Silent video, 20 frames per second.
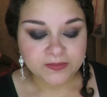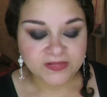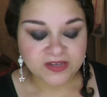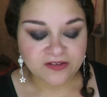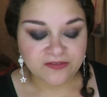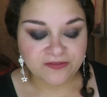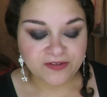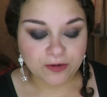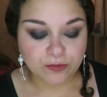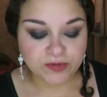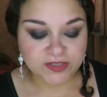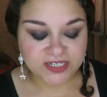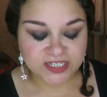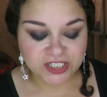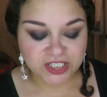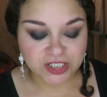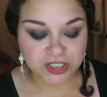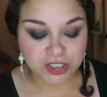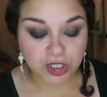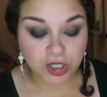
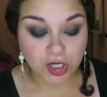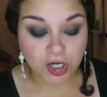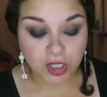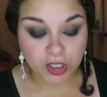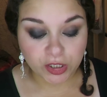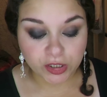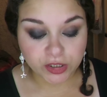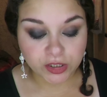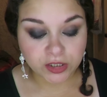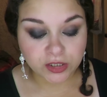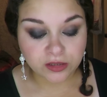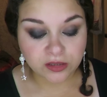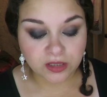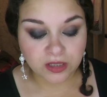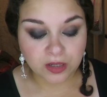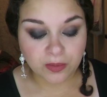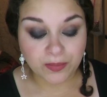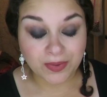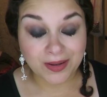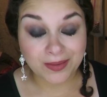foundation color,
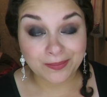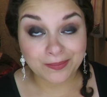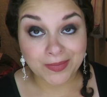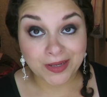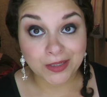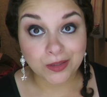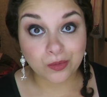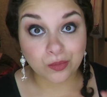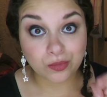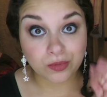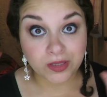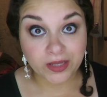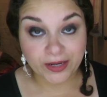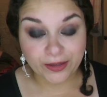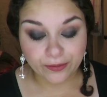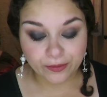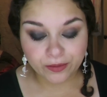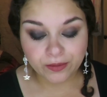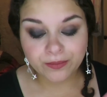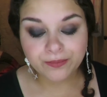and I might go
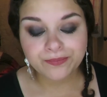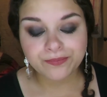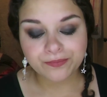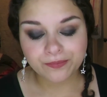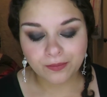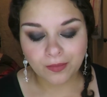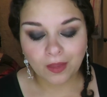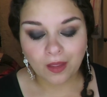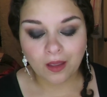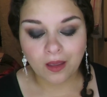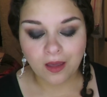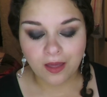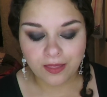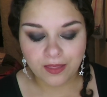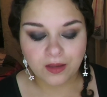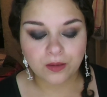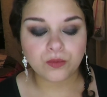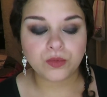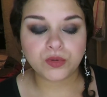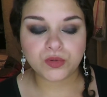lighter, and
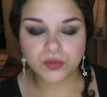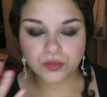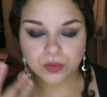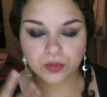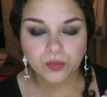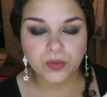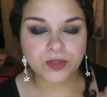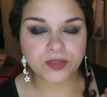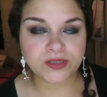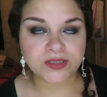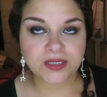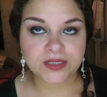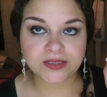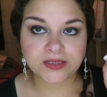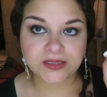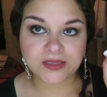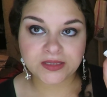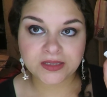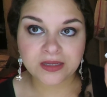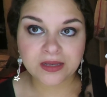then we'll do the wear
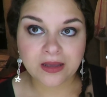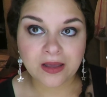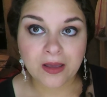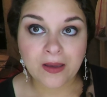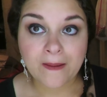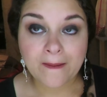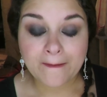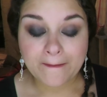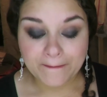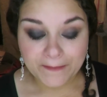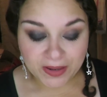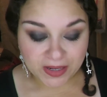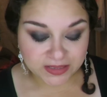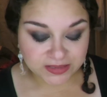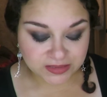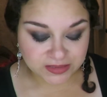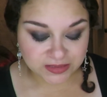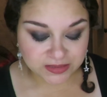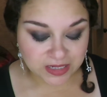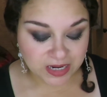test.
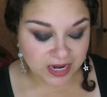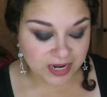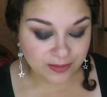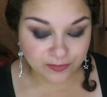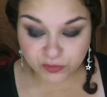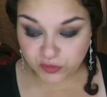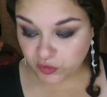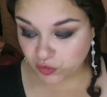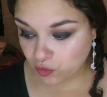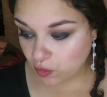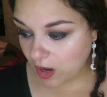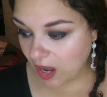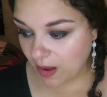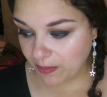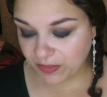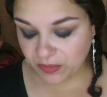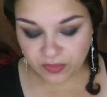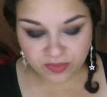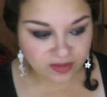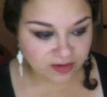But I am so
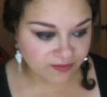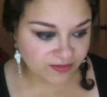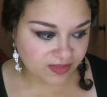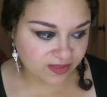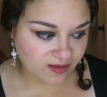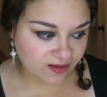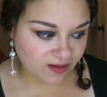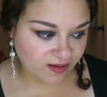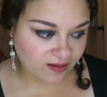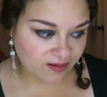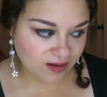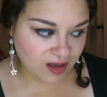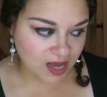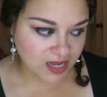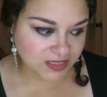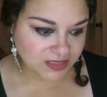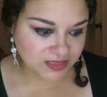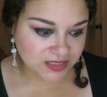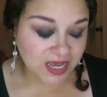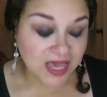happy with everything I
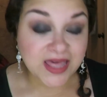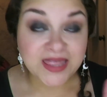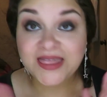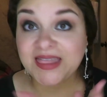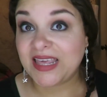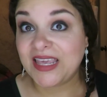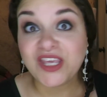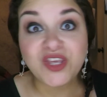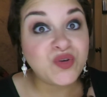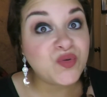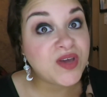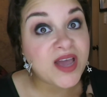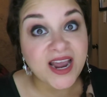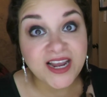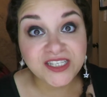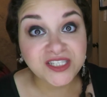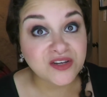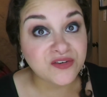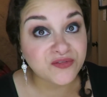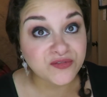got. Thank you
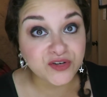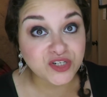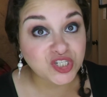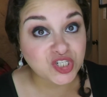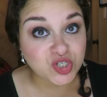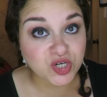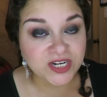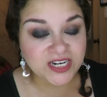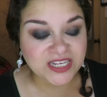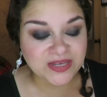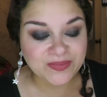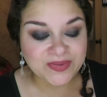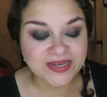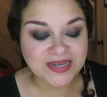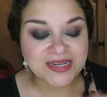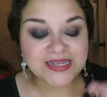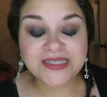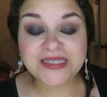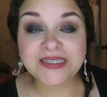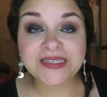guys for joining
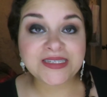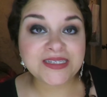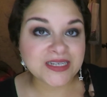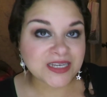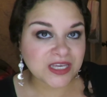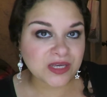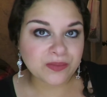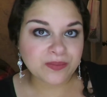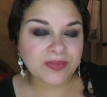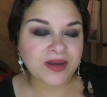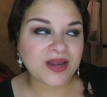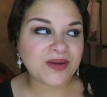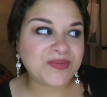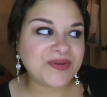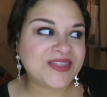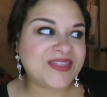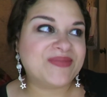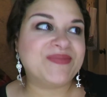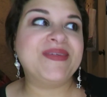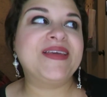me and sticking by
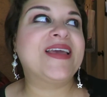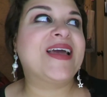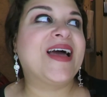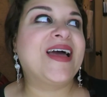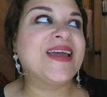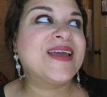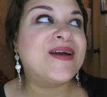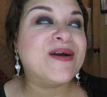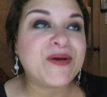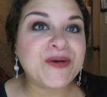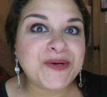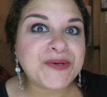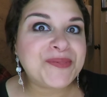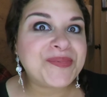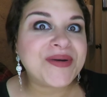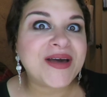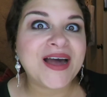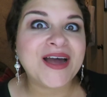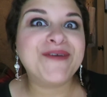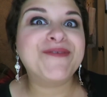with me. I
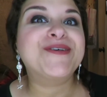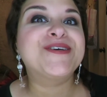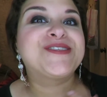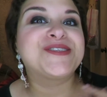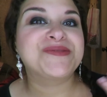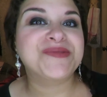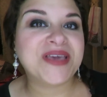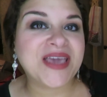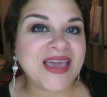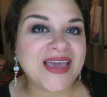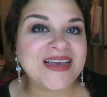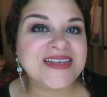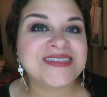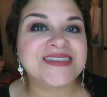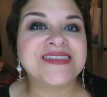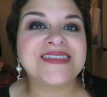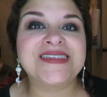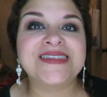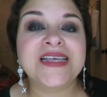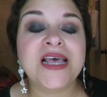hope I was okay,
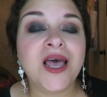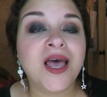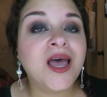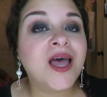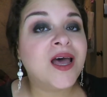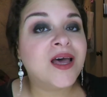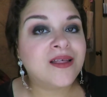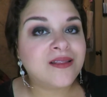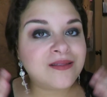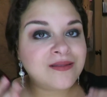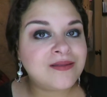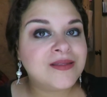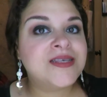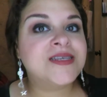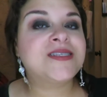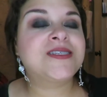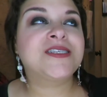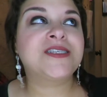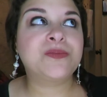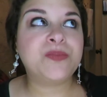since
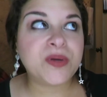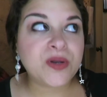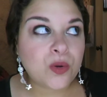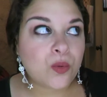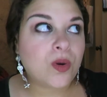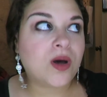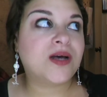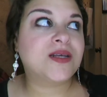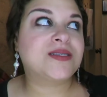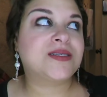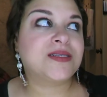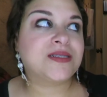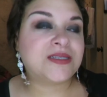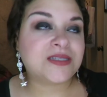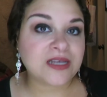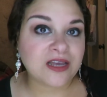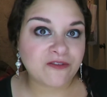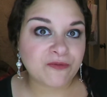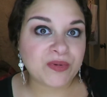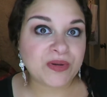this has been a while
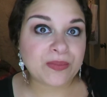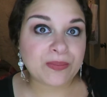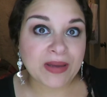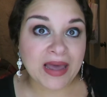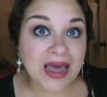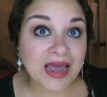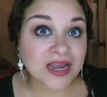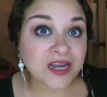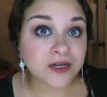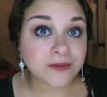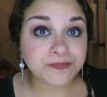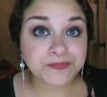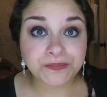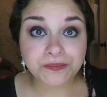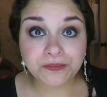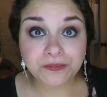since I've been back